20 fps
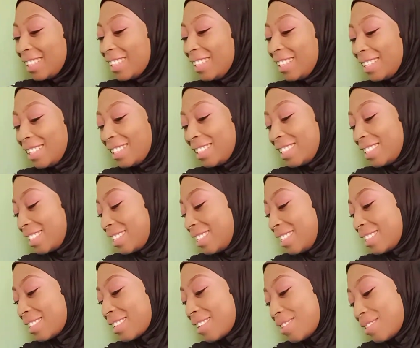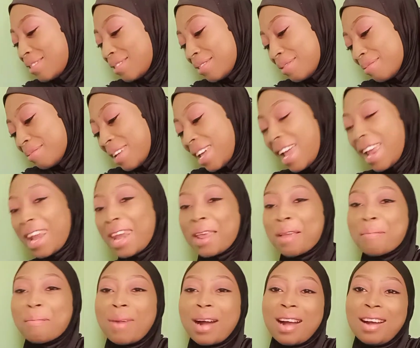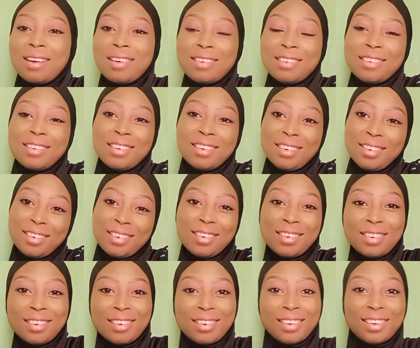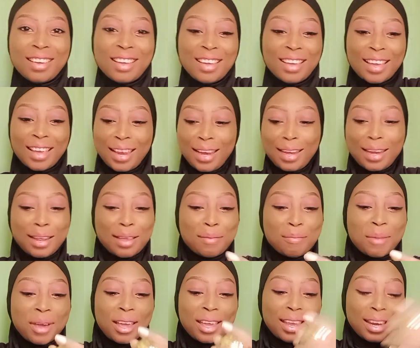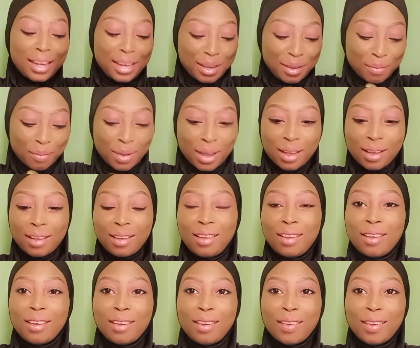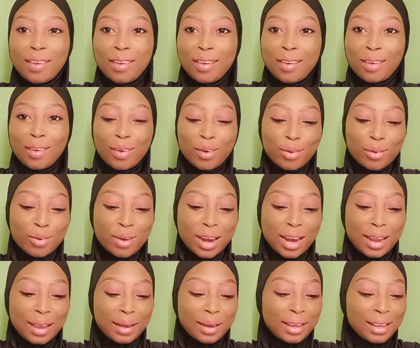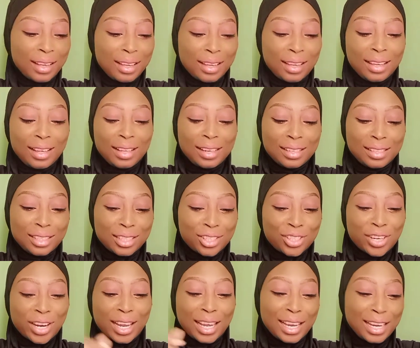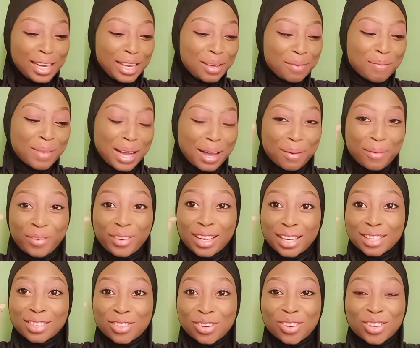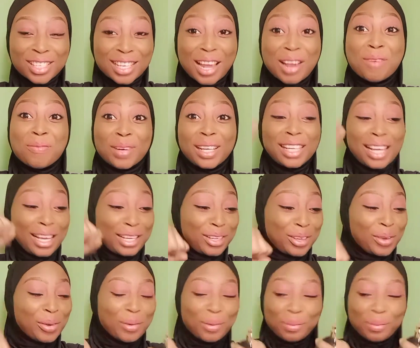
This is Enigma. Enigma. All right, let's try Enigma. Fingers crossed. I hope I like you.